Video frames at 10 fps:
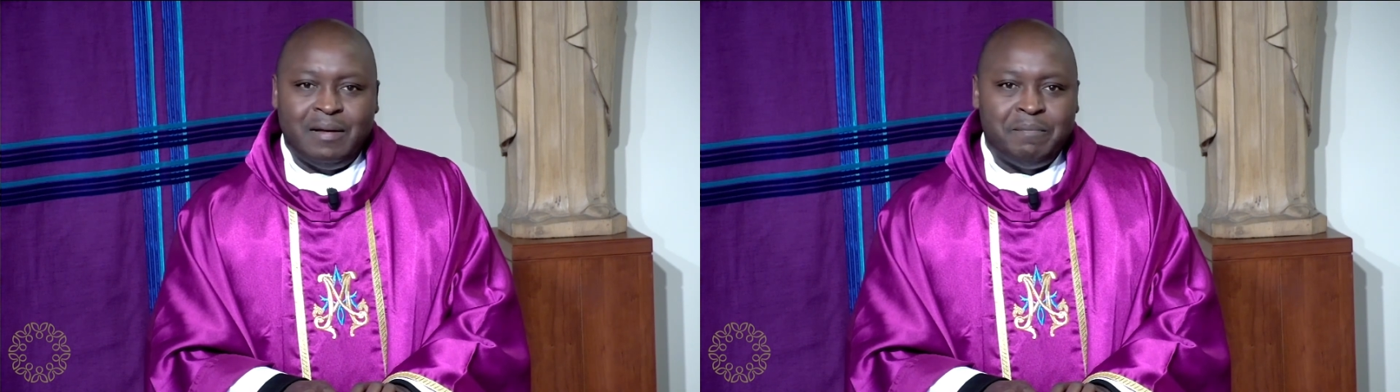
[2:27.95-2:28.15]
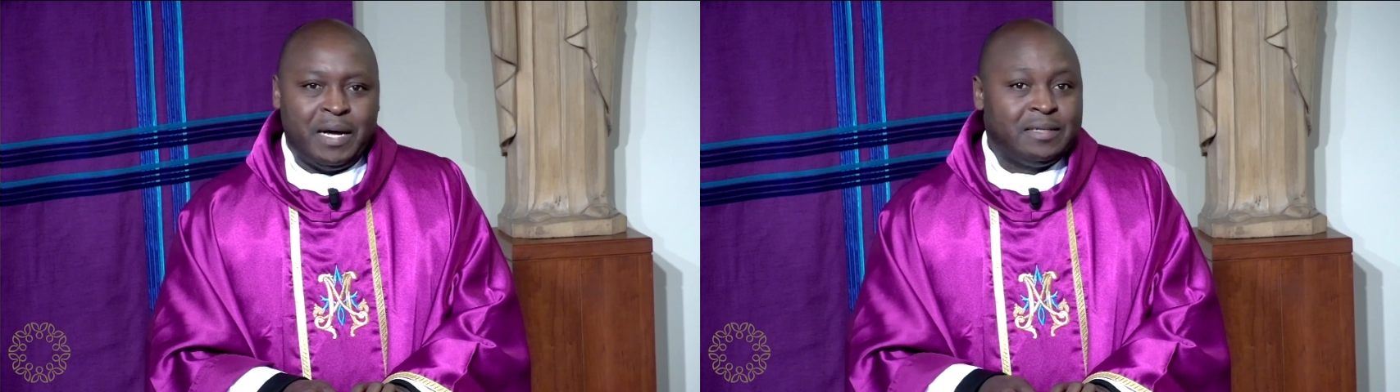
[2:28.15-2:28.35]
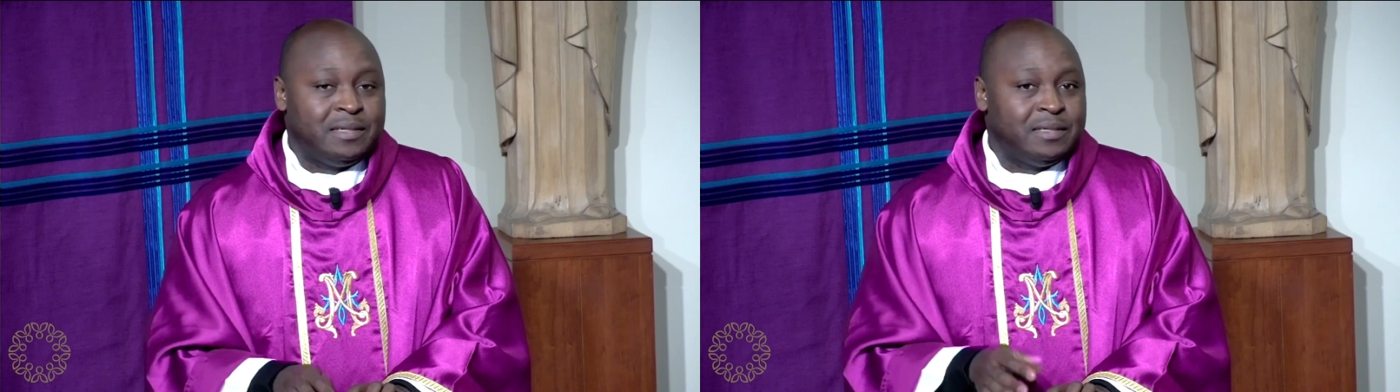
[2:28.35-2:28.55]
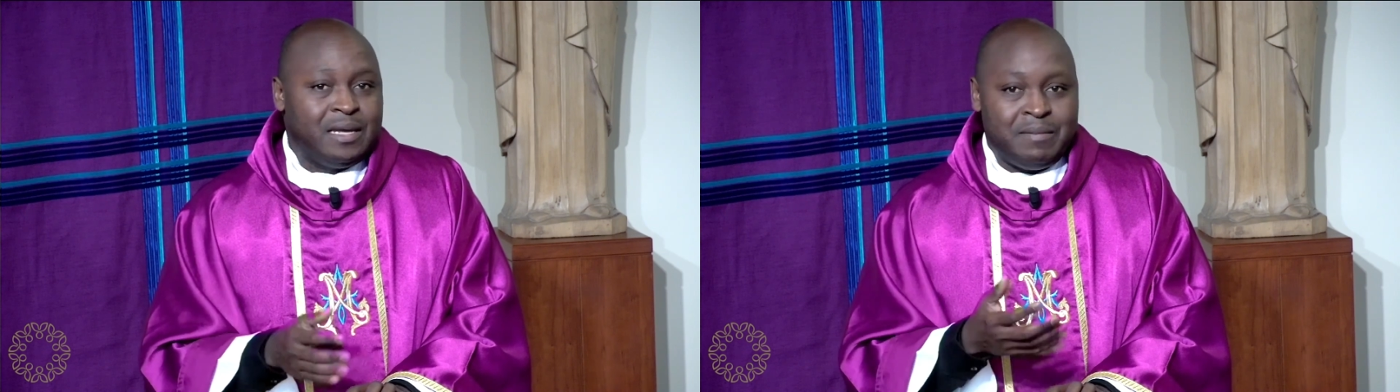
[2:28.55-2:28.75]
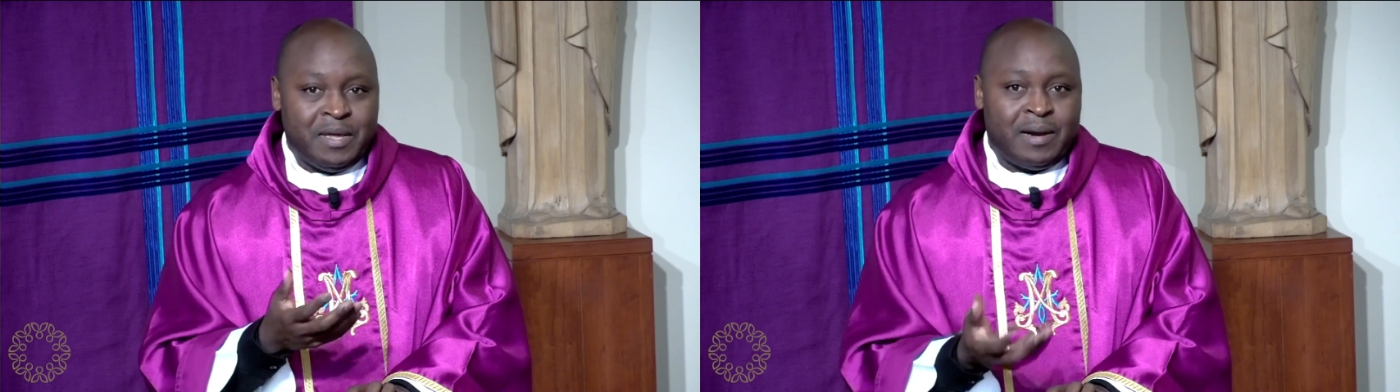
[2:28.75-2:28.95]
but
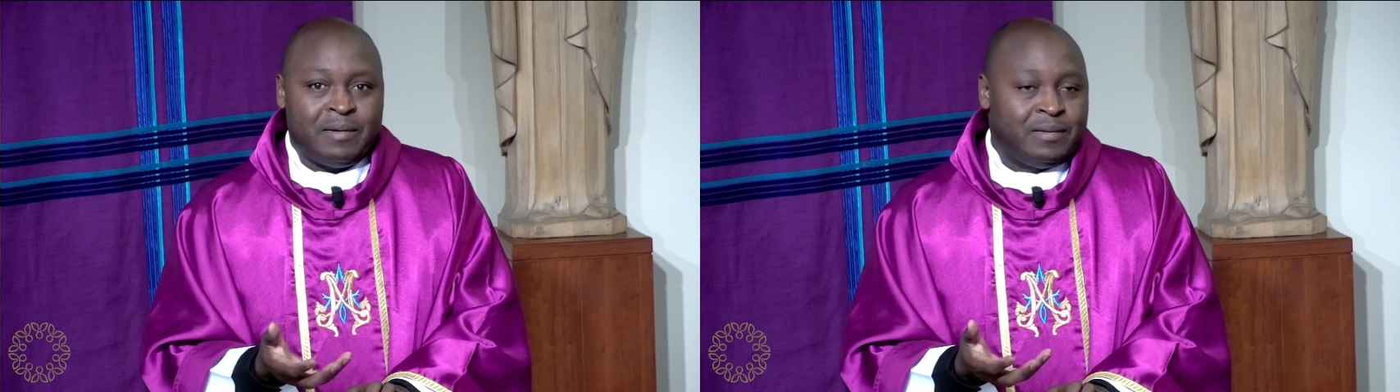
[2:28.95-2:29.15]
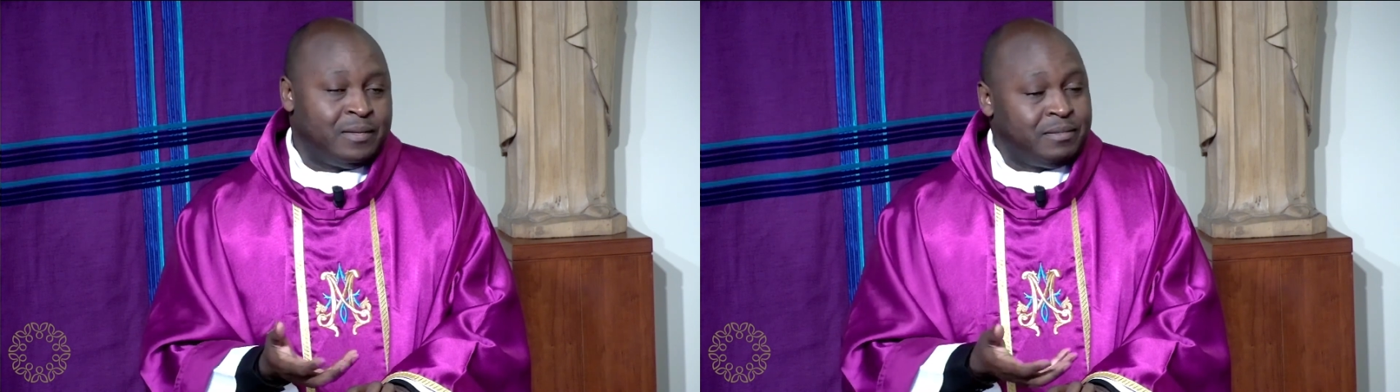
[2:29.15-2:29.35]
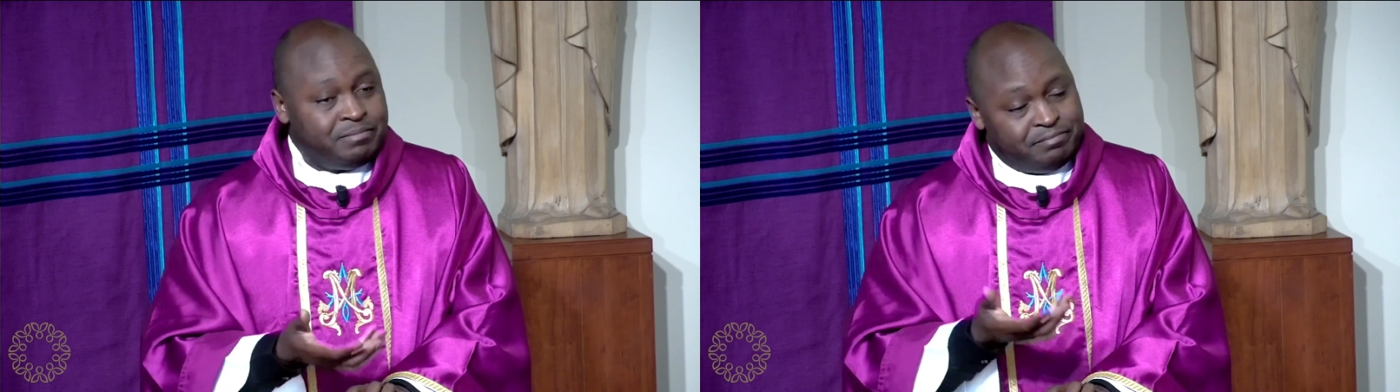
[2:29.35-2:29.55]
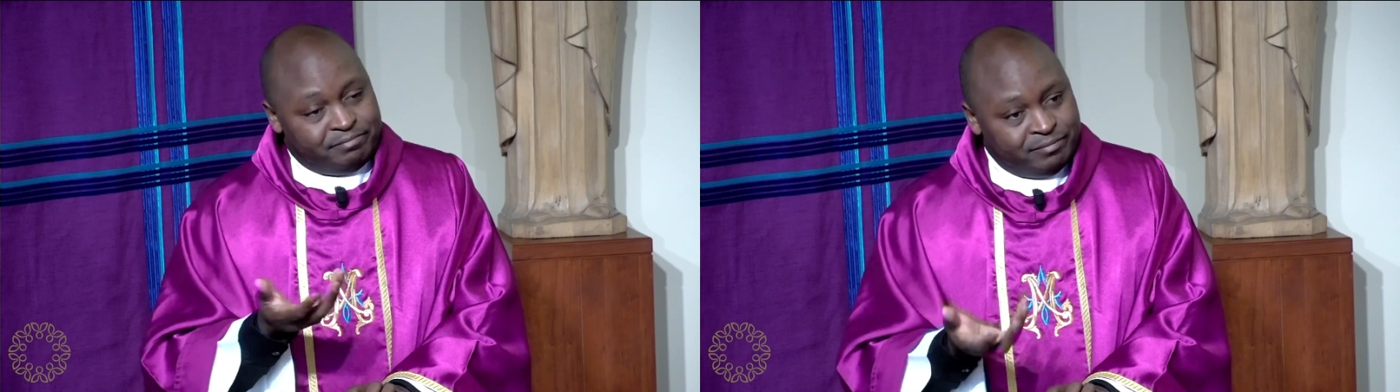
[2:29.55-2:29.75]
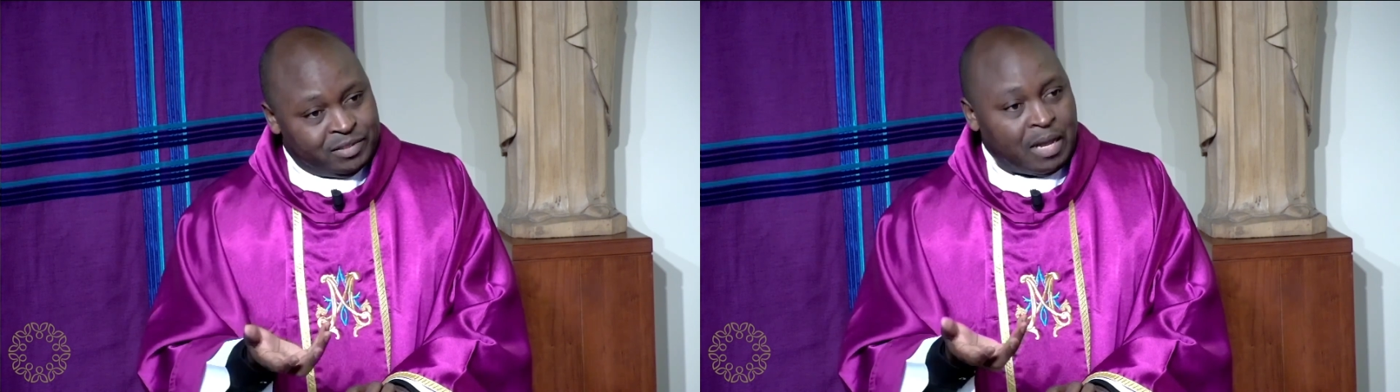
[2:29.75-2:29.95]
a miracle
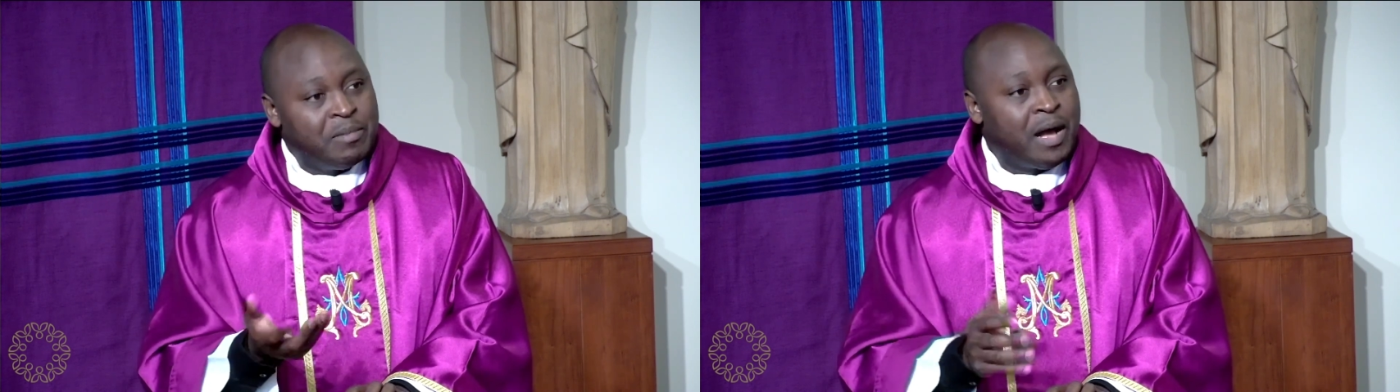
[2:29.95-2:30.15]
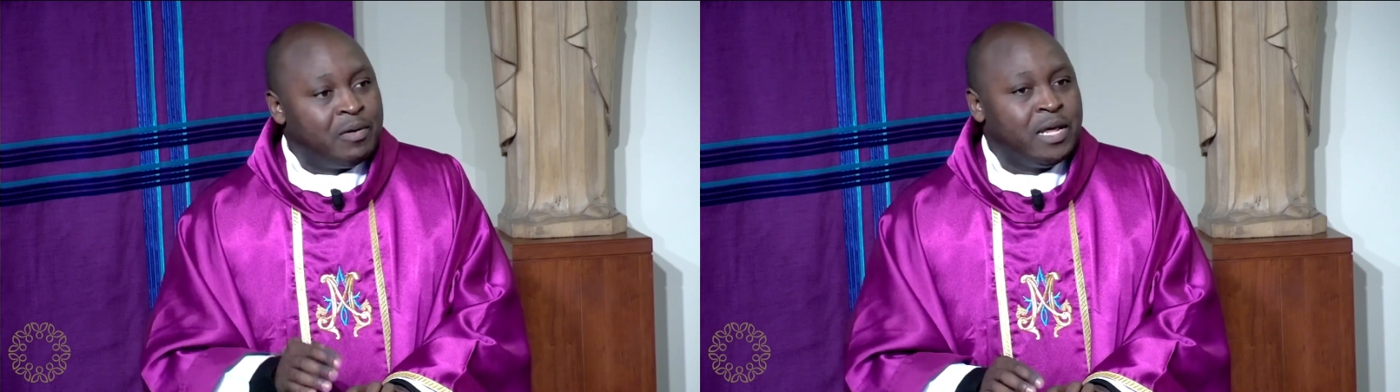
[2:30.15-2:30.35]
somehow